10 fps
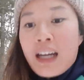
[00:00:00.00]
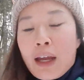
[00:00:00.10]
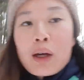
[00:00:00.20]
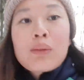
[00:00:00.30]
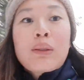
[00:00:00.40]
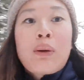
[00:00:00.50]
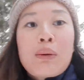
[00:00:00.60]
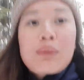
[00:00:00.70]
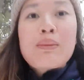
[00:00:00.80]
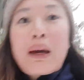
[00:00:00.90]
hope they
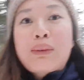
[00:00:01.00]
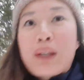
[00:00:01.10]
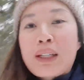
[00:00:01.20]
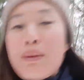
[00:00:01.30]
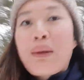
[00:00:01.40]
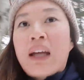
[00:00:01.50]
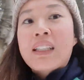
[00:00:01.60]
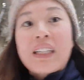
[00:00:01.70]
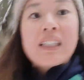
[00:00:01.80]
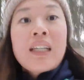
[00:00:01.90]
won't be mad when I come back
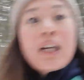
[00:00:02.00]
late.